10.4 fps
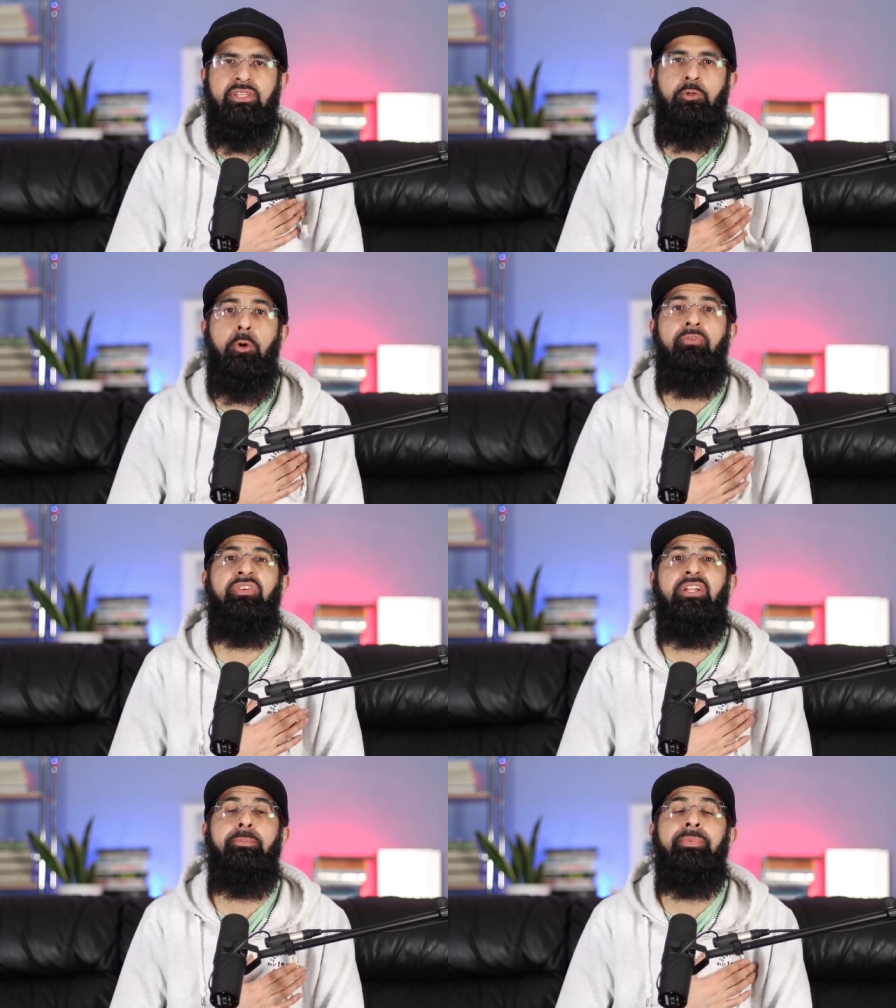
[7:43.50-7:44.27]
you will
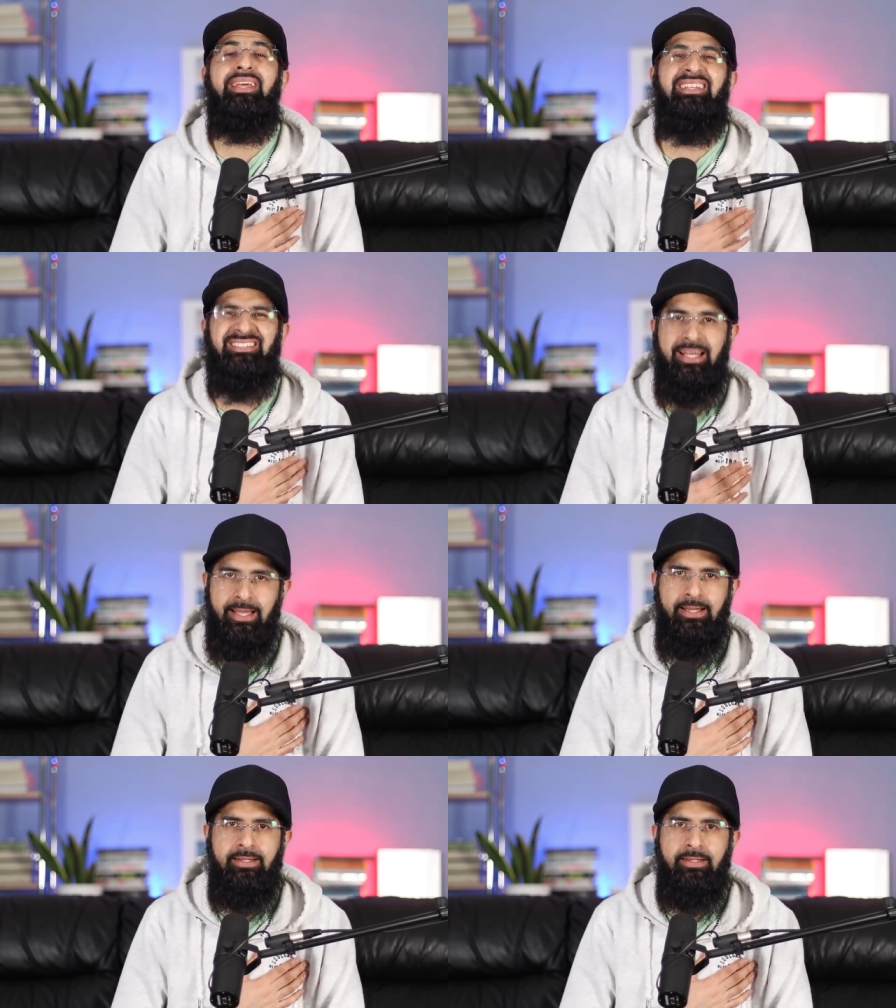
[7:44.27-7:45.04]
feel peace
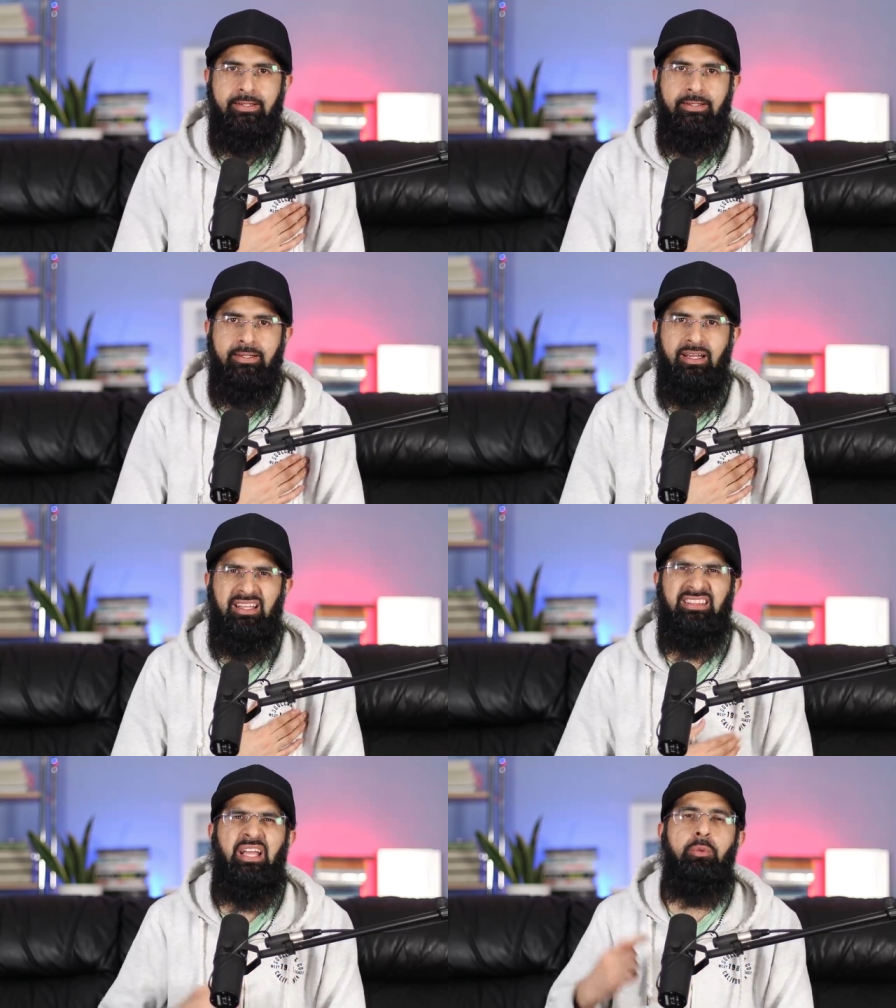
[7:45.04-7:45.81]
here
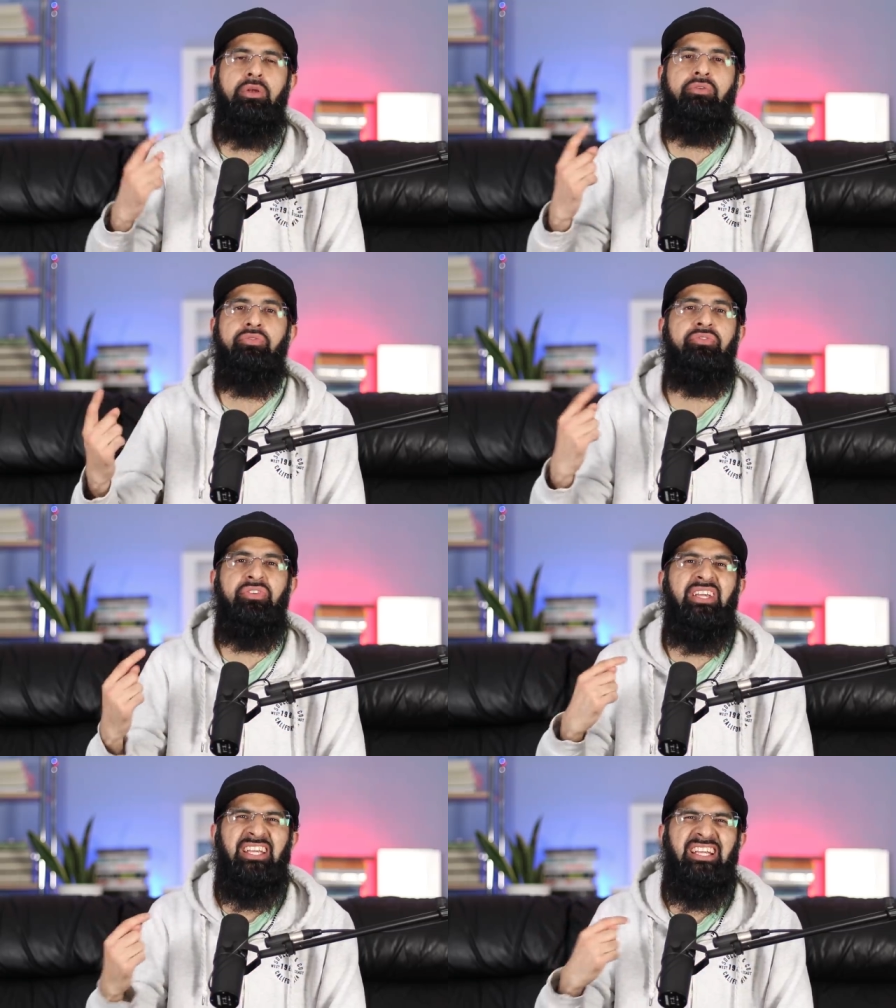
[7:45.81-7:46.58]
and they will
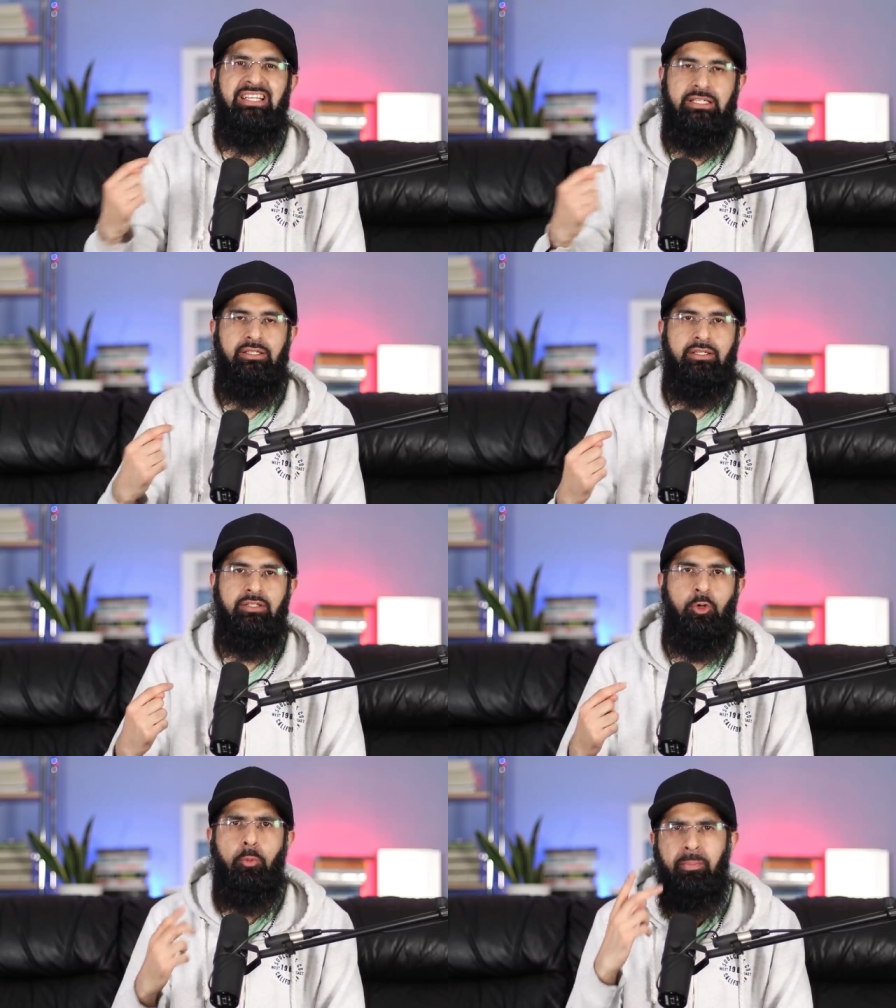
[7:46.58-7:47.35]
feel
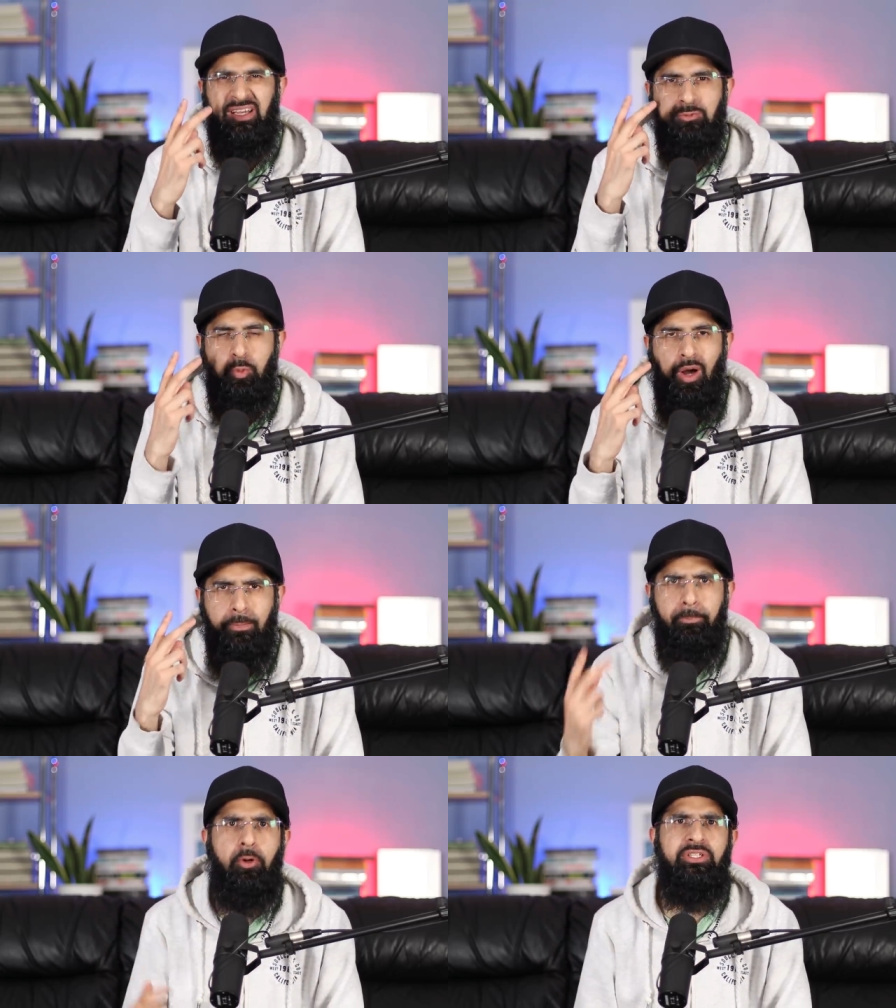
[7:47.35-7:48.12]
the Ummah is
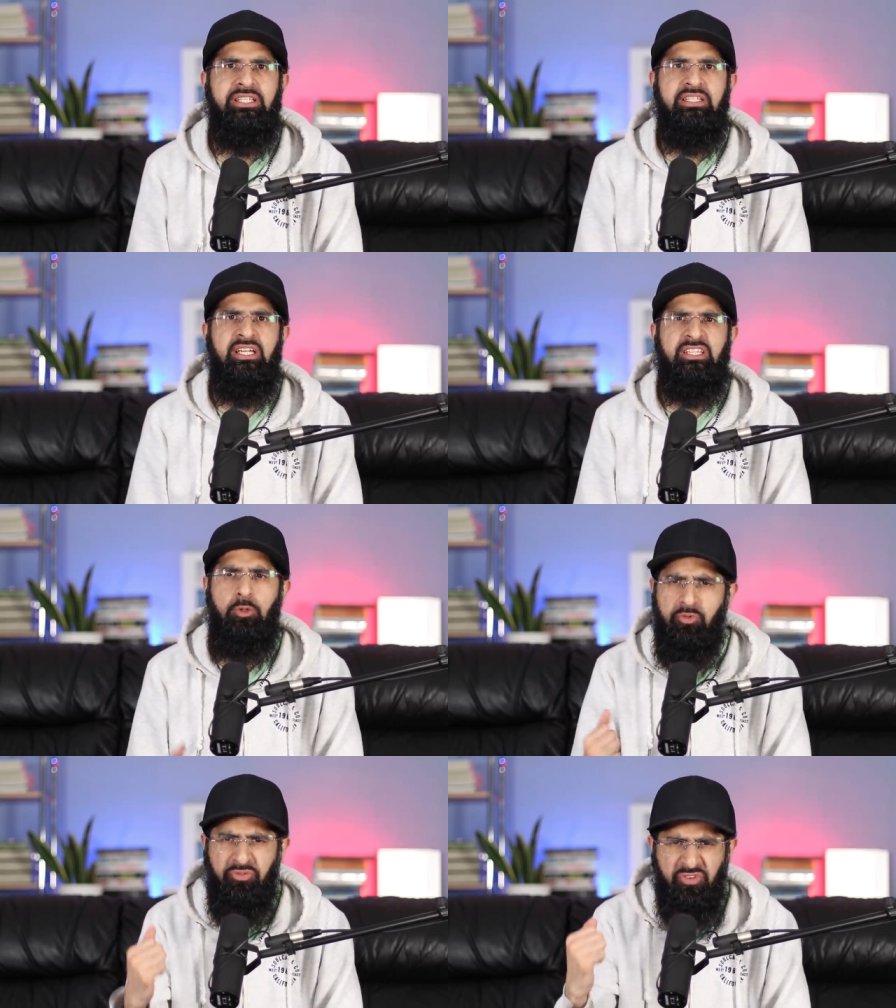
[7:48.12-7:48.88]
one body.
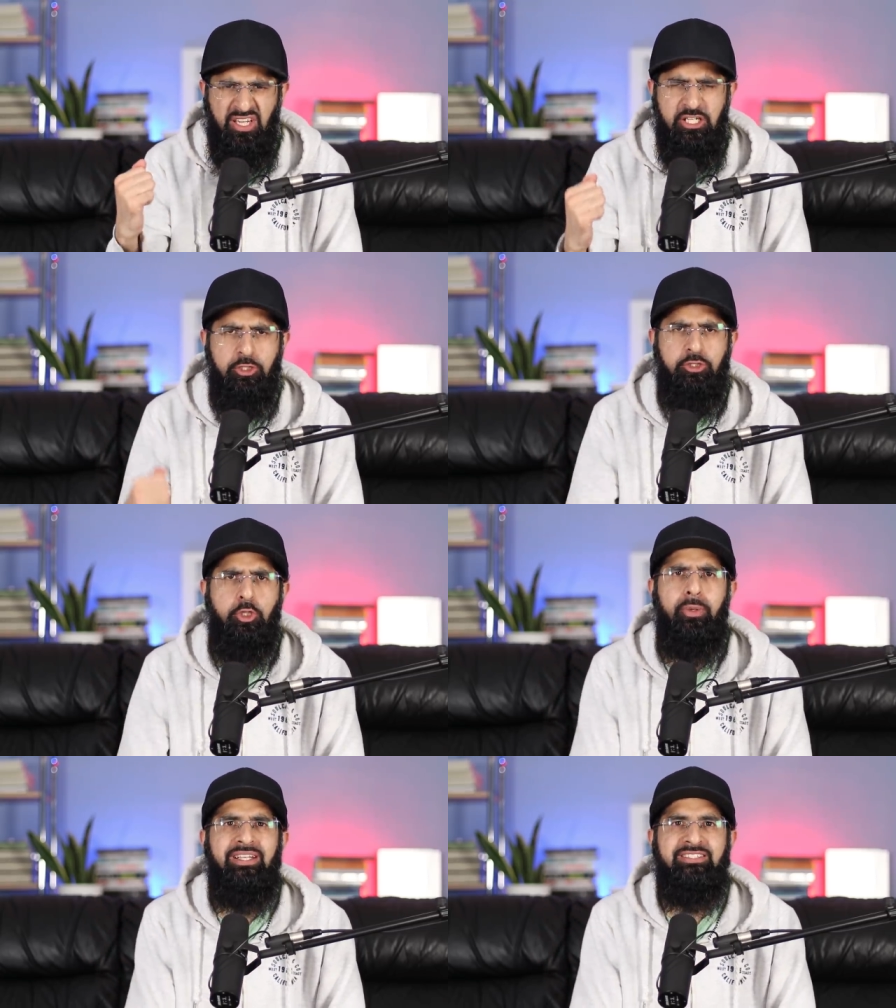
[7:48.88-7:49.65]
They will feel you're
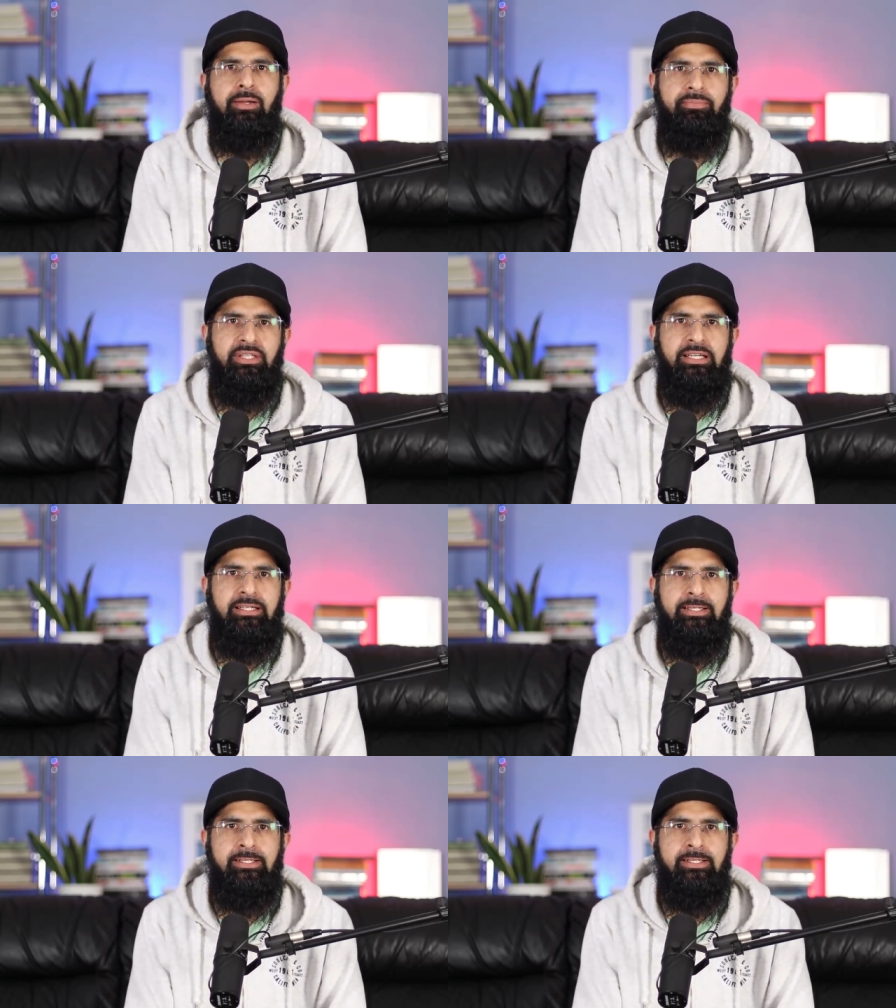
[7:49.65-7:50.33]
doing something.